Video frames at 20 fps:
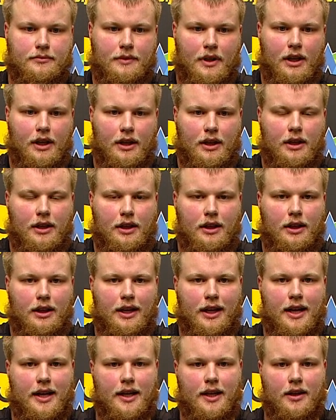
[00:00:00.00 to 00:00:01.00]
I
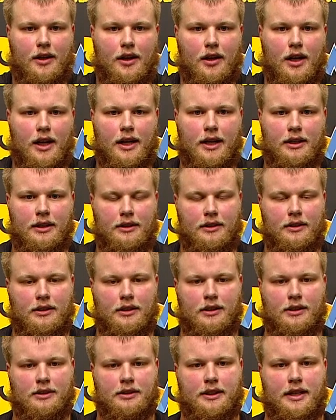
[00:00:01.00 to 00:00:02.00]
think I did all right.
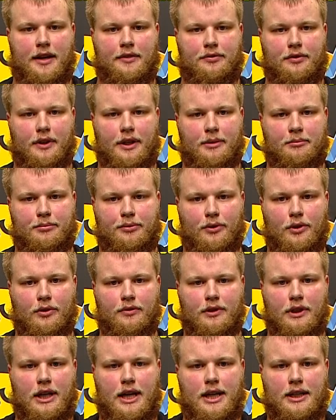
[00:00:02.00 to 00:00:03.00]
Definitely improve
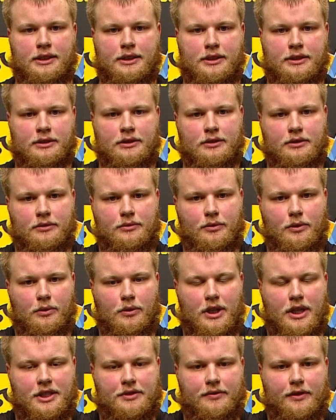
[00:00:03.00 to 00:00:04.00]
a lot and we'll
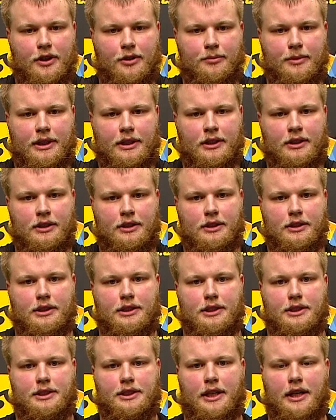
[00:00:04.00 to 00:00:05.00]
watch film and
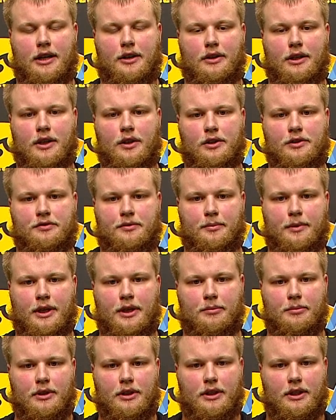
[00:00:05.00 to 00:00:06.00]
see how it goes from
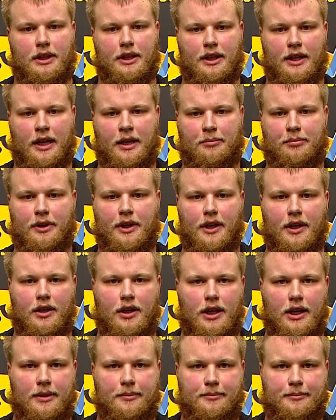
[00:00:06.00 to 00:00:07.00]
there. But I think I played all
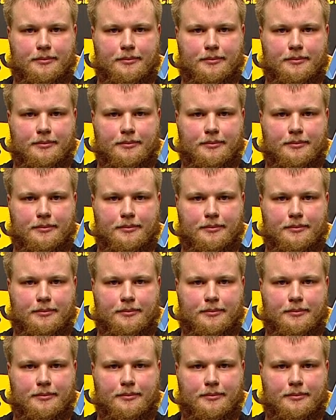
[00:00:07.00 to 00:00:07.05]
right.